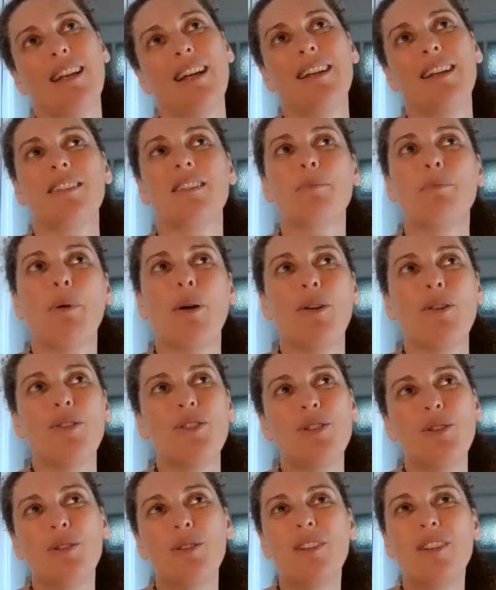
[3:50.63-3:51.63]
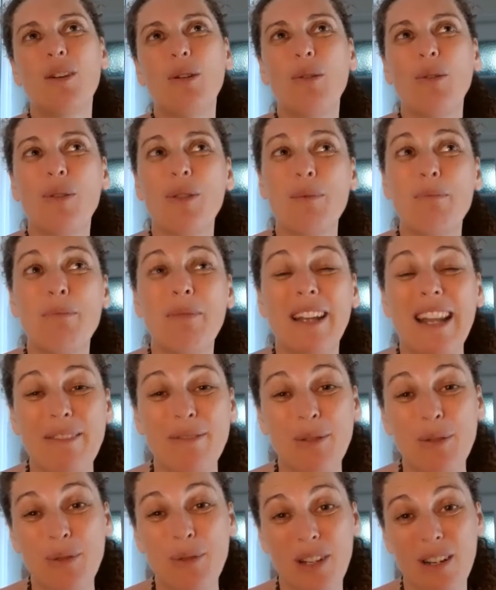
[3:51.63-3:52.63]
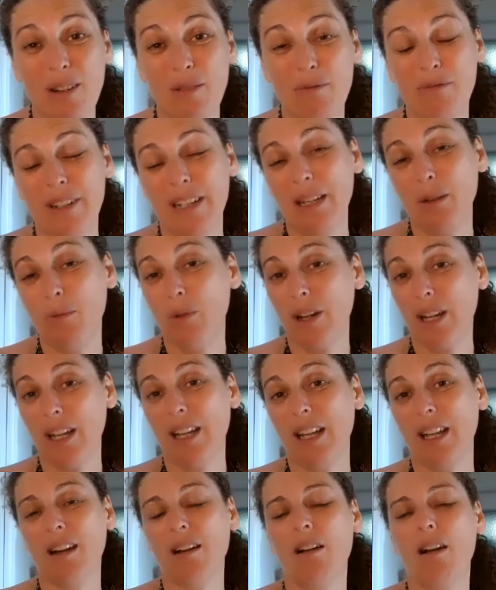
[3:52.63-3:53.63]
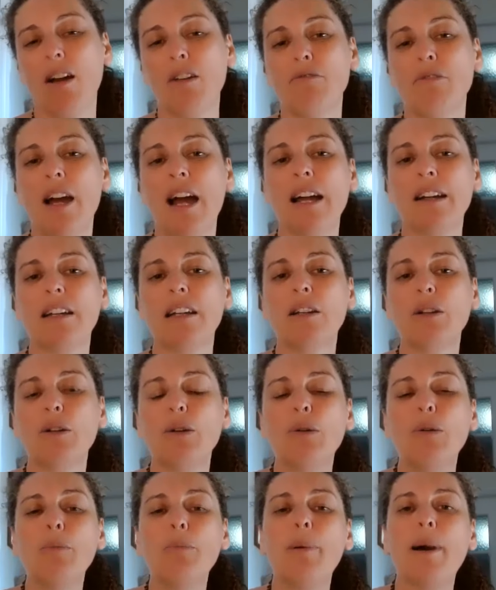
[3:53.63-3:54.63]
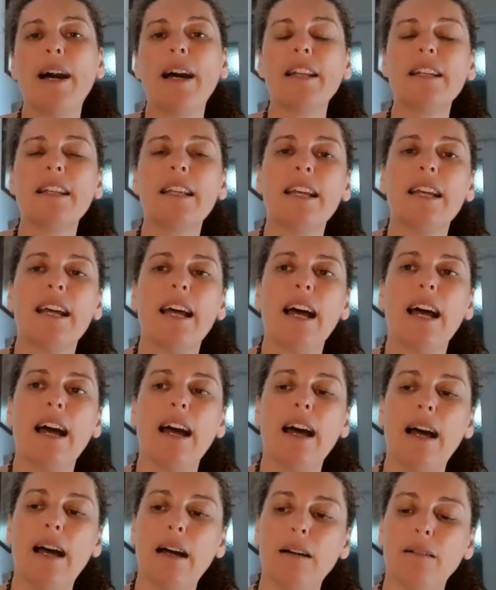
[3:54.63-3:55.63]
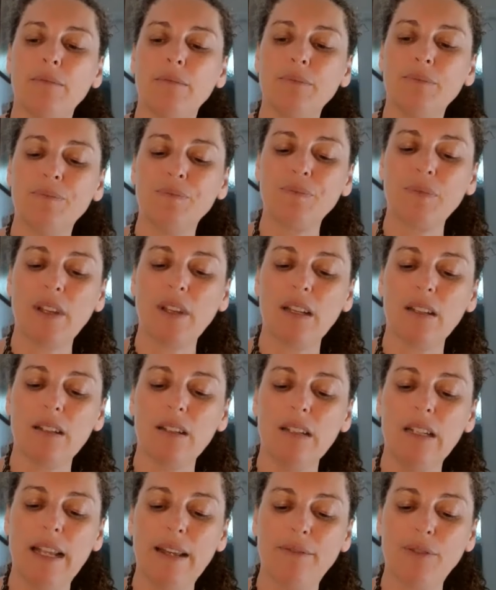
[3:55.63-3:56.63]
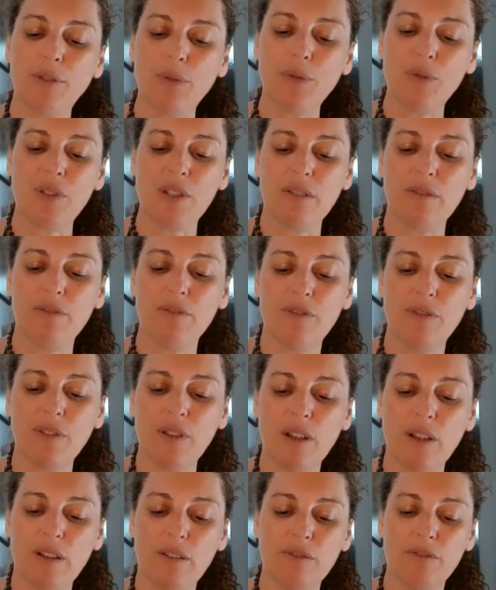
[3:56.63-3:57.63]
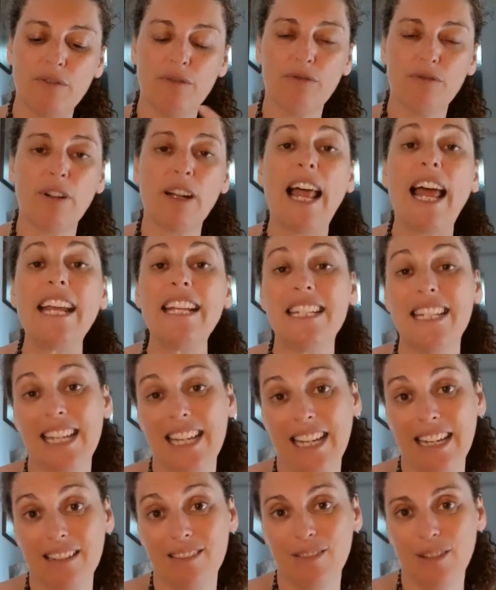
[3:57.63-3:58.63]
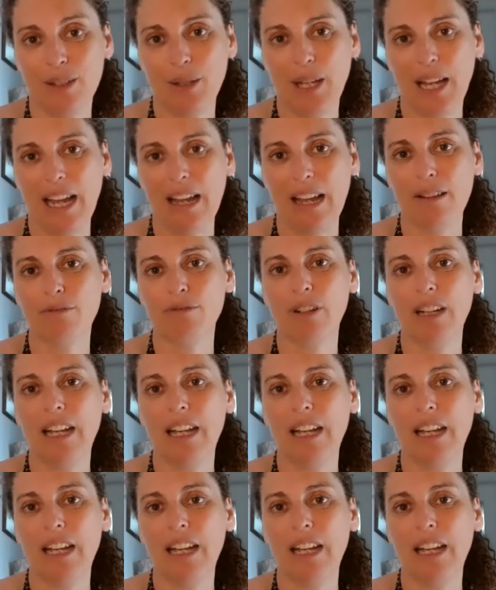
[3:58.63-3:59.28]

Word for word: I suppose you'd call them levels. I don't really want to get hierarchical, but um, levels of, of relating, okay, of